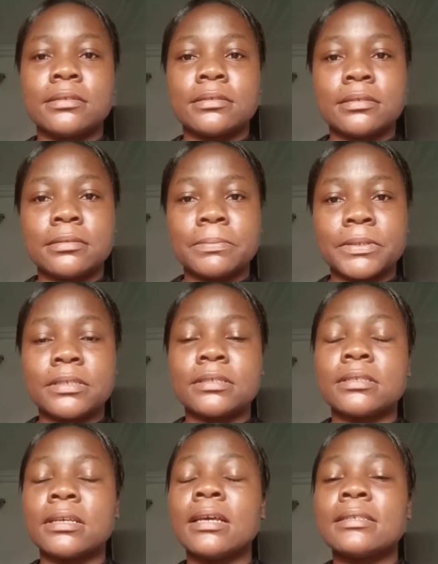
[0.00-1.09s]
is 6
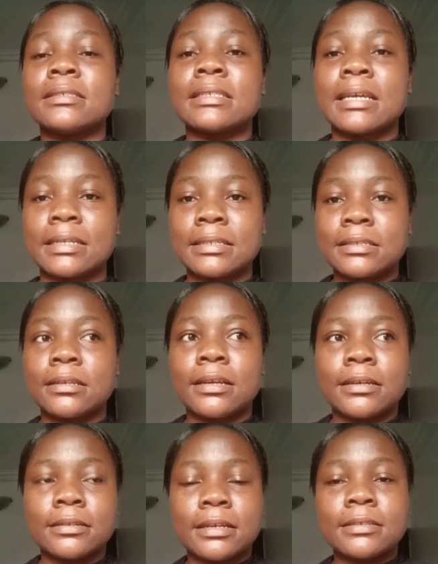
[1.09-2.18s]
pieces skirt,
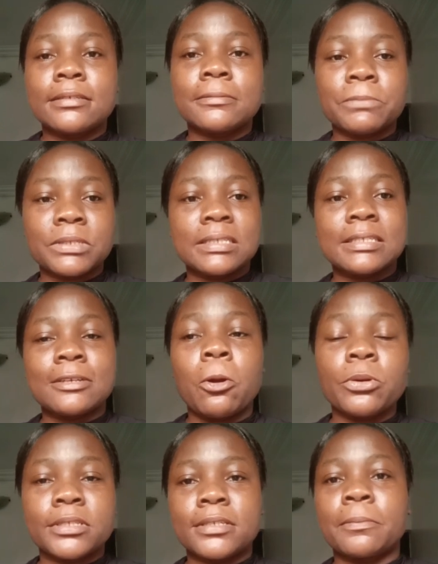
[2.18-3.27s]
like that 6 pieces
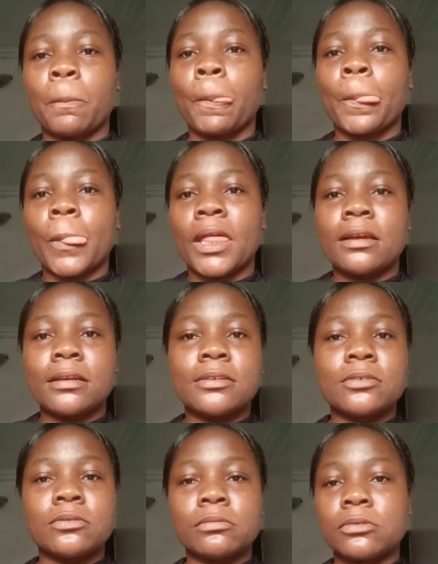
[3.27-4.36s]
cotton. Yeah, in
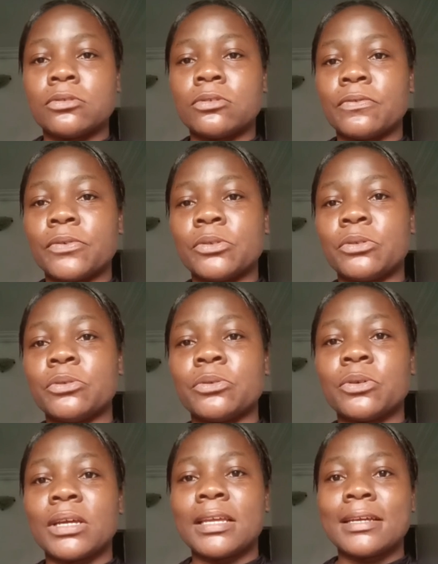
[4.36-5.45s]
case those of you don't
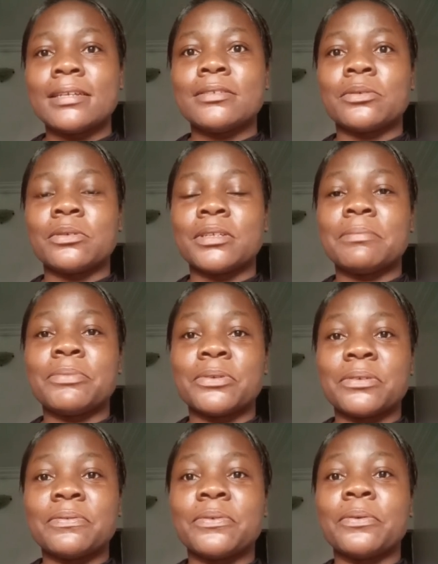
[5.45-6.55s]
know. Here is another
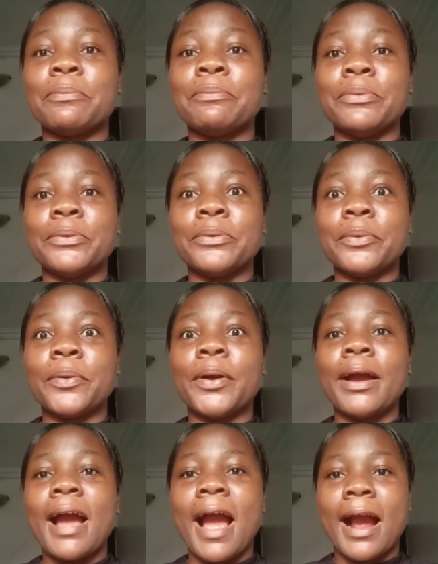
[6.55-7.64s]
beautiful blue
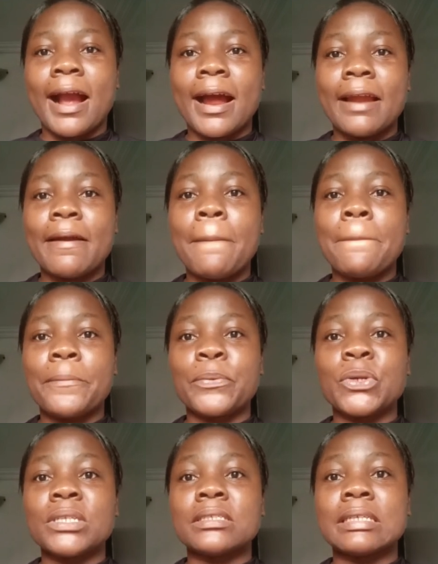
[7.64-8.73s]
Ankara
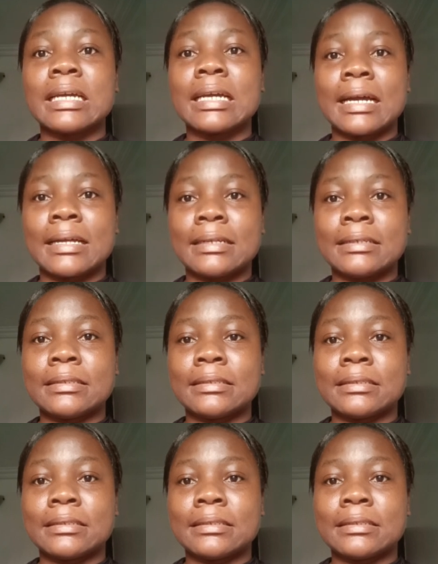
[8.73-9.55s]
print gown.